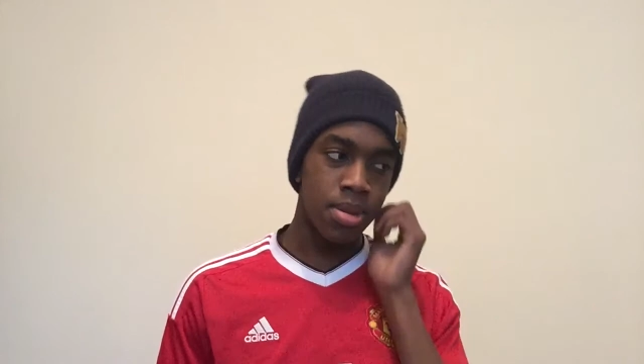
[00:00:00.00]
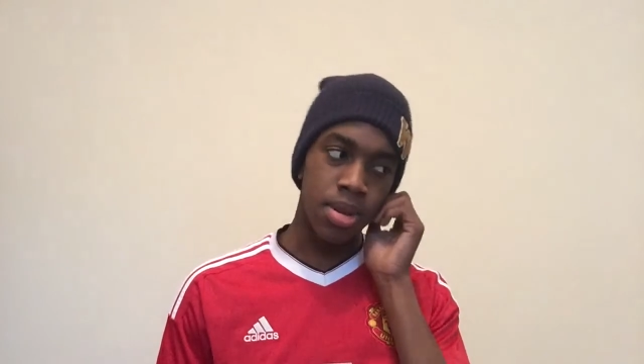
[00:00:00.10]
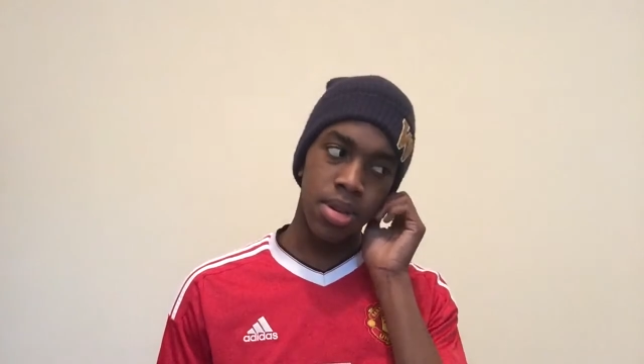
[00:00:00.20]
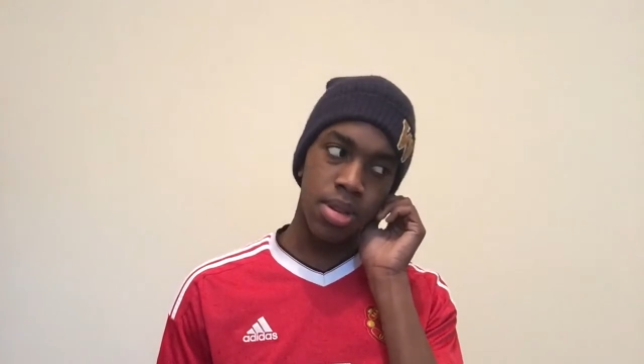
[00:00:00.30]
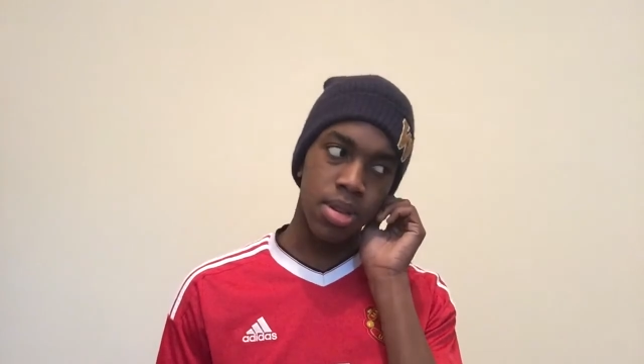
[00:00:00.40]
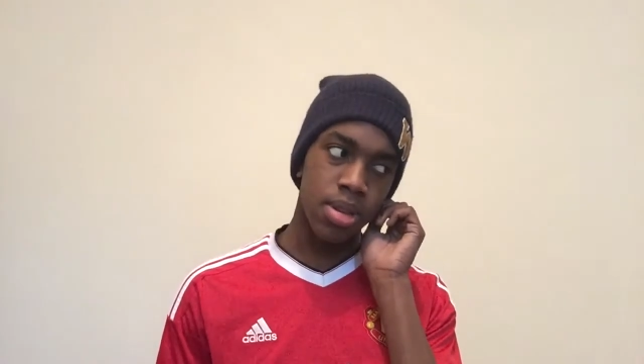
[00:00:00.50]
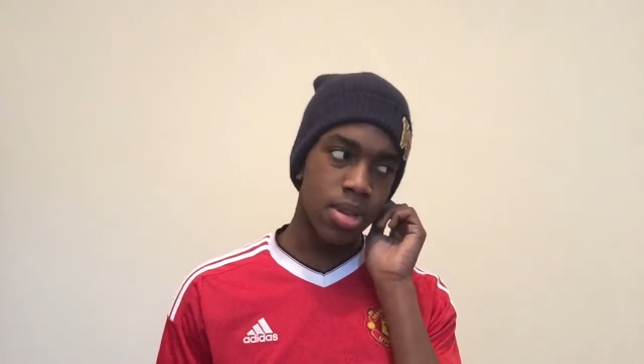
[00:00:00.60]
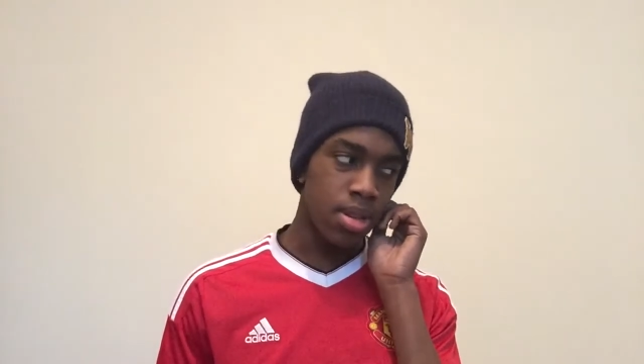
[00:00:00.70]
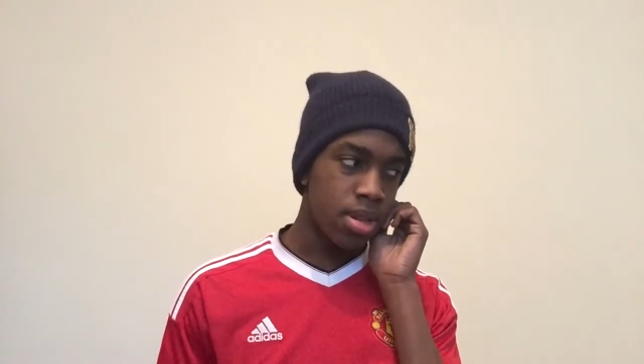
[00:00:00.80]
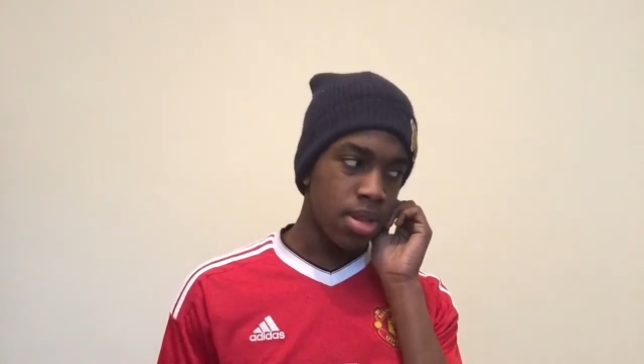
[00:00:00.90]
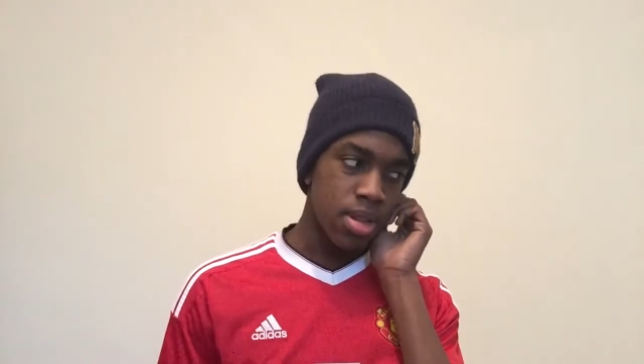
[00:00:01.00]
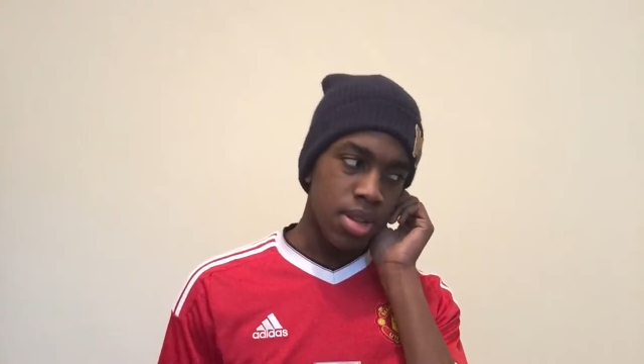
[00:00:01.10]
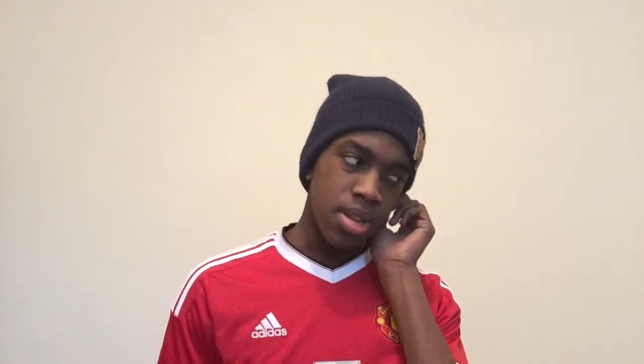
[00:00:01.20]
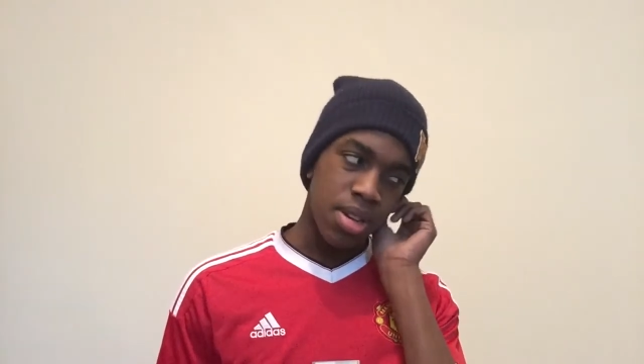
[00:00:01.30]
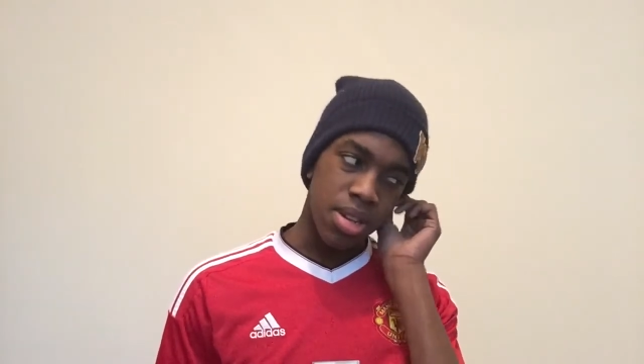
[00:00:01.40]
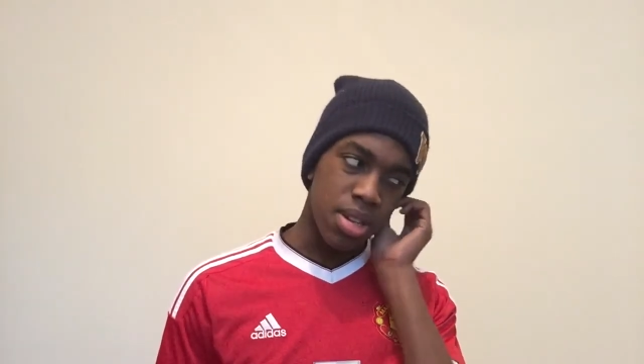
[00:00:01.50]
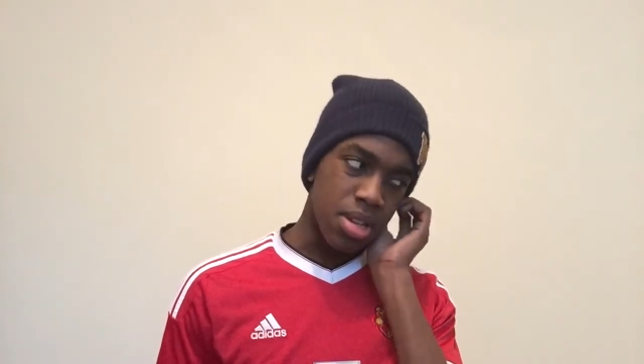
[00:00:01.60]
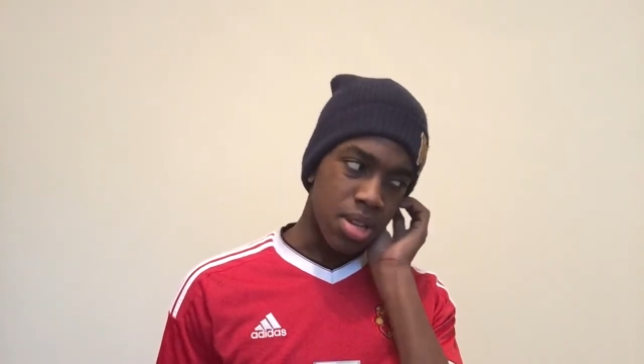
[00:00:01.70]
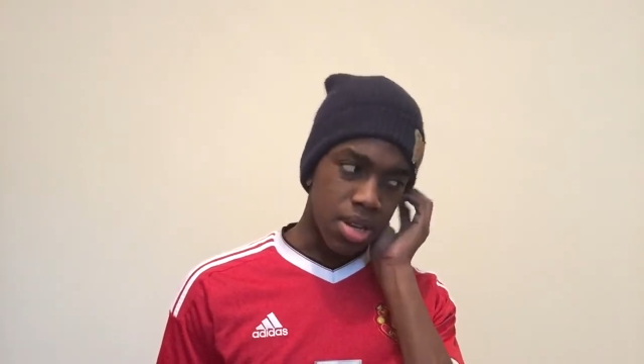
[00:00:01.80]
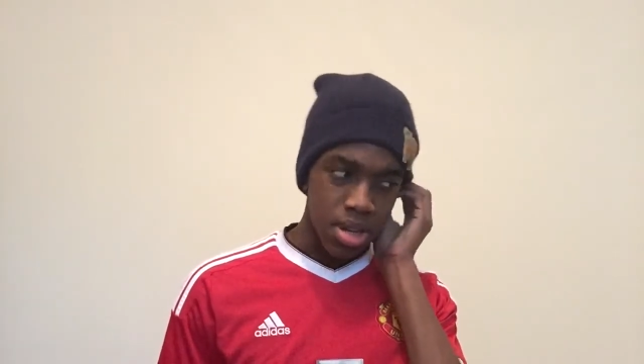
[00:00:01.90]
This, this
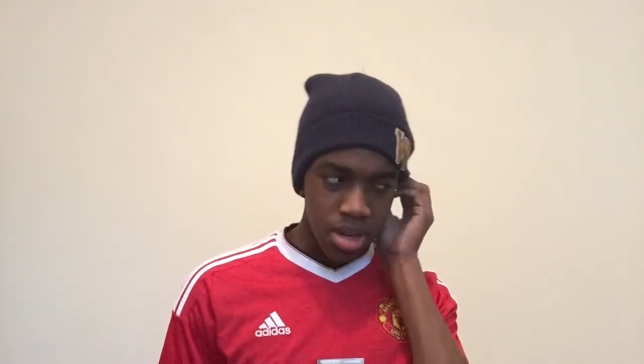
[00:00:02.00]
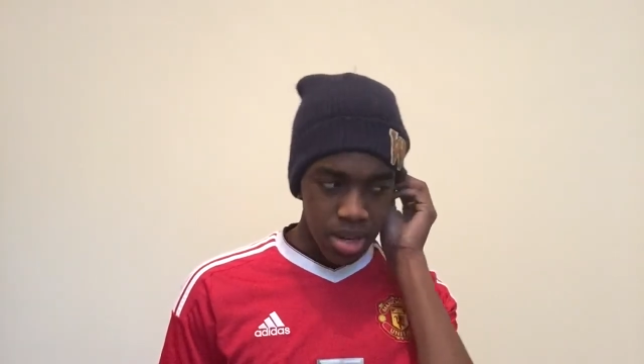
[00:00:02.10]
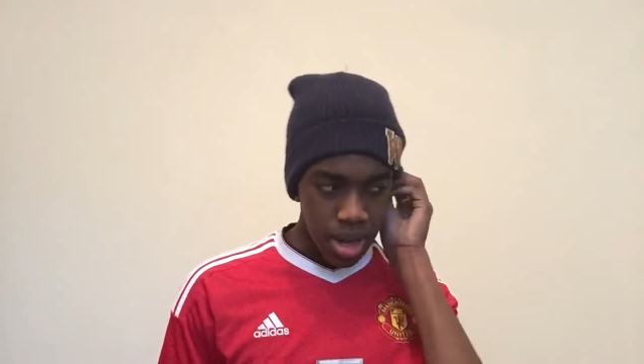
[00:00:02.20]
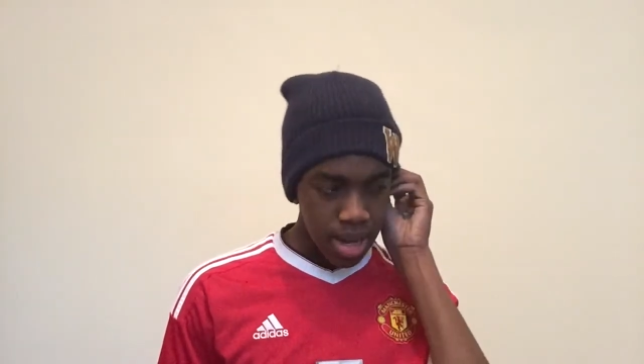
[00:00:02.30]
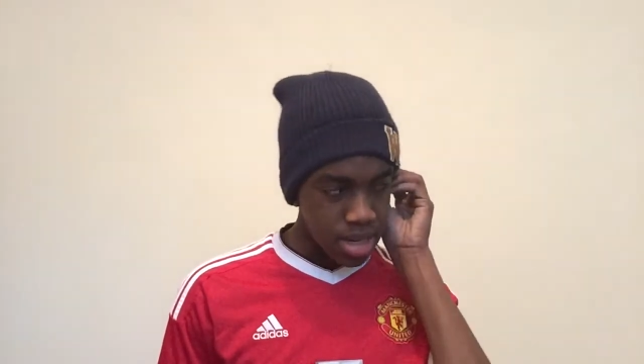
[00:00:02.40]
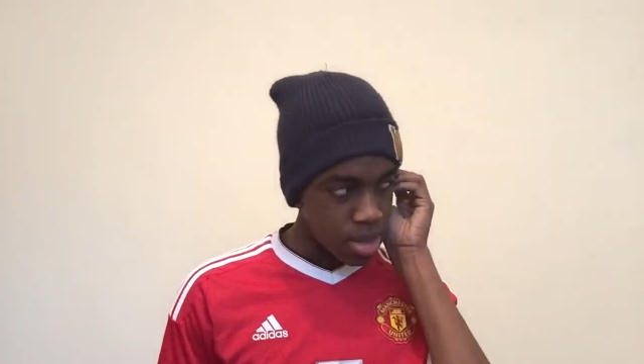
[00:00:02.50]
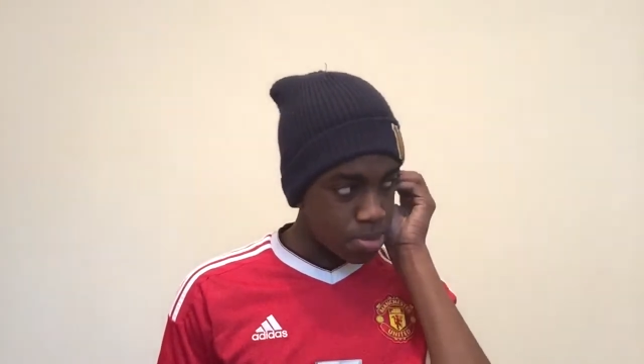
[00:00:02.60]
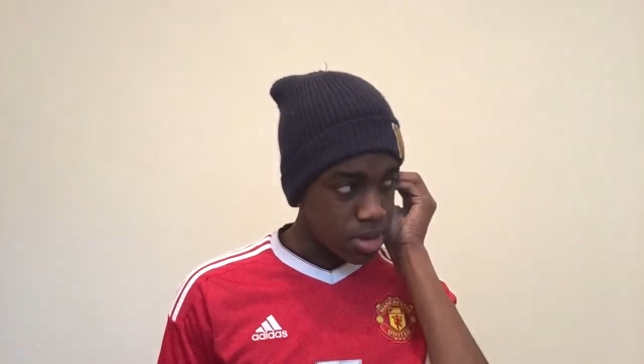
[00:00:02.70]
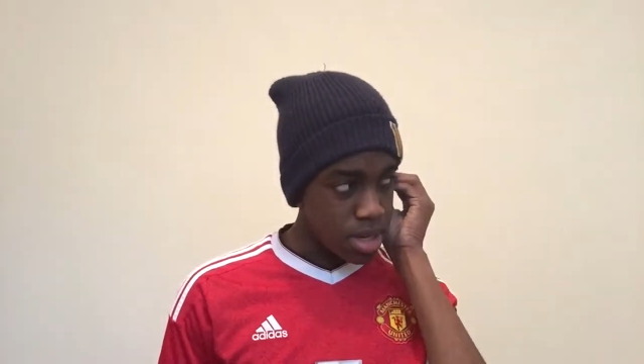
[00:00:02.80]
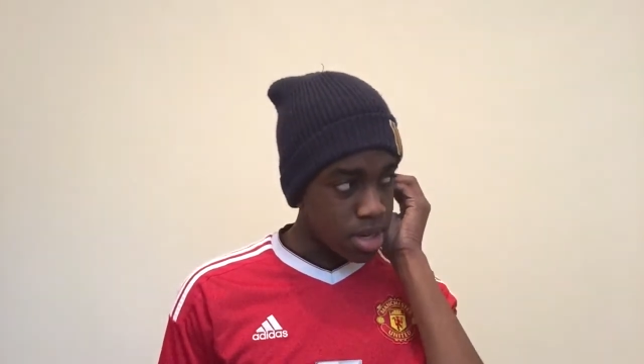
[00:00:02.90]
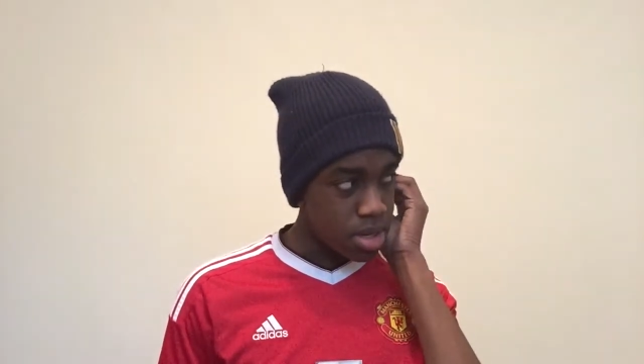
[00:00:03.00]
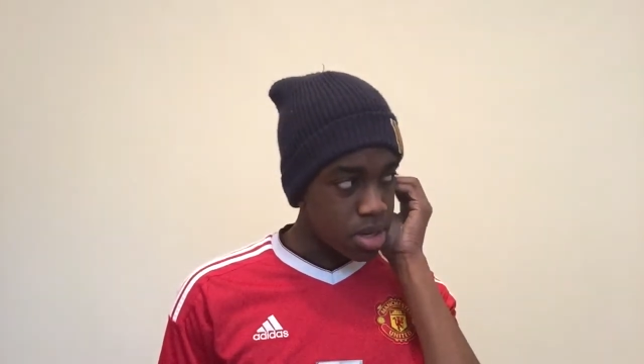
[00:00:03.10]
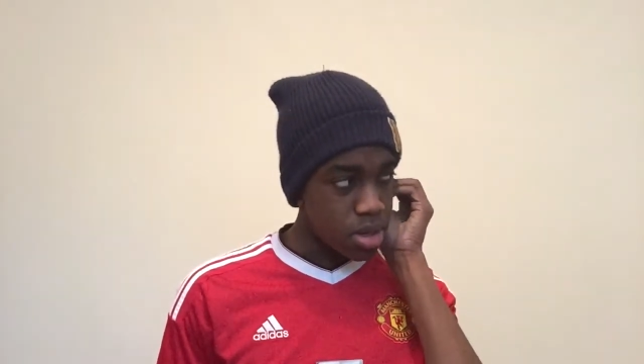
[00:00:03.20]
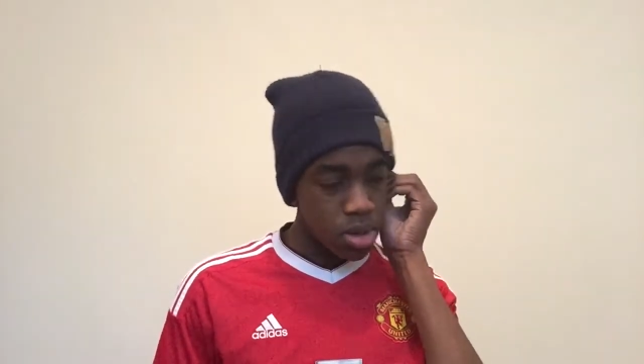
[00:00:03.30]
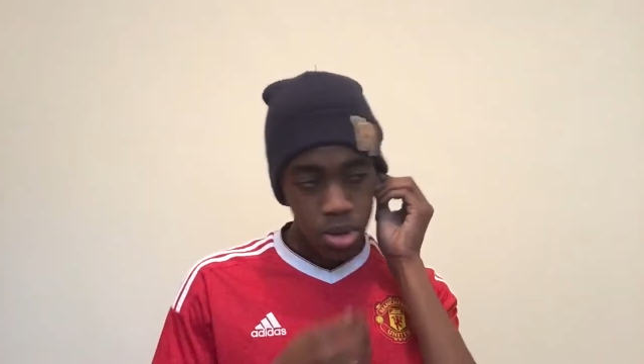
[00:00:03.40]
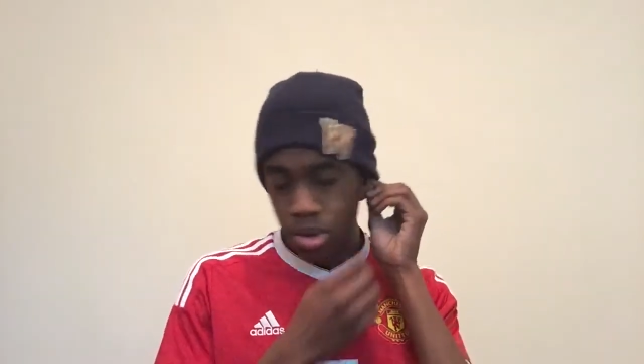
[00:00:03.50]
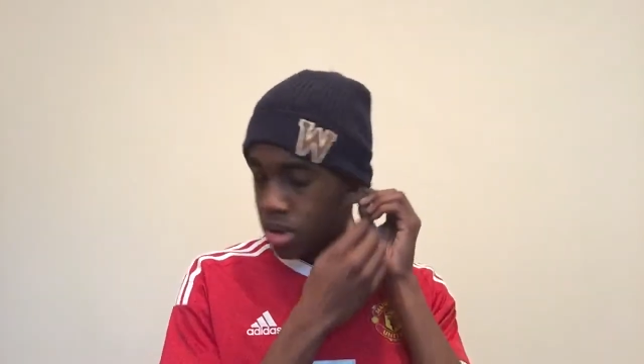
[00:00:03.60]
heart is pretty itchy, you know.